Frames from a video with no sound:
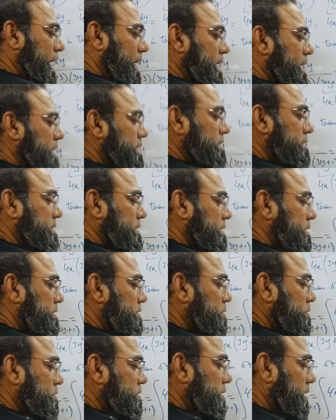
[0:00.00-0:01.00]
ln c
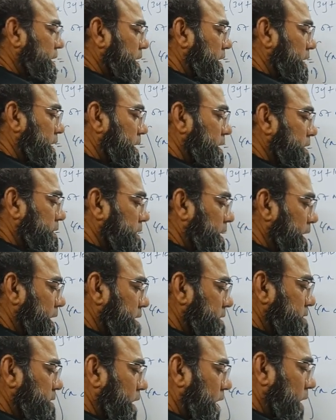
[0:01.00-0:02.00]
you see
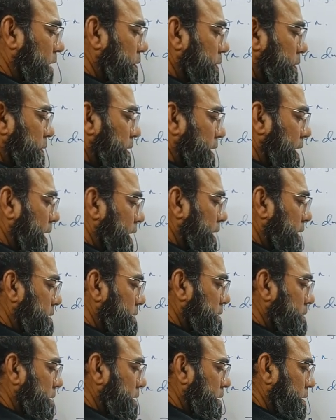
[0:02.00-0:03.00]
that is how you
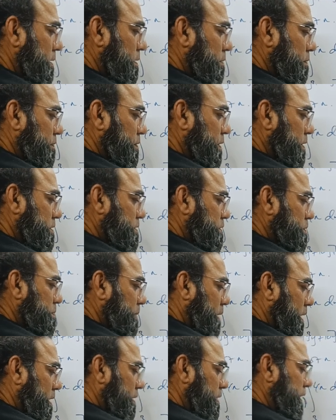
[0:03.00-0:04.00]
can work
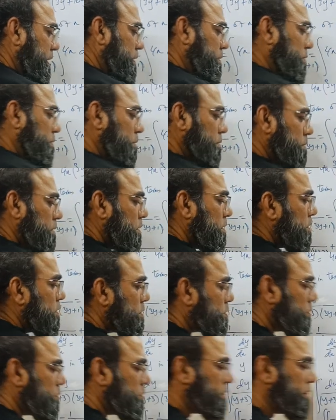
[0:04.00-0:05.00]
smartly to
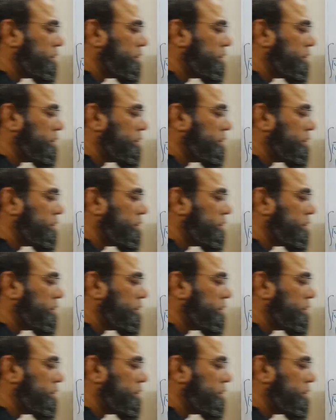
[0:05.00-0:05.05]
to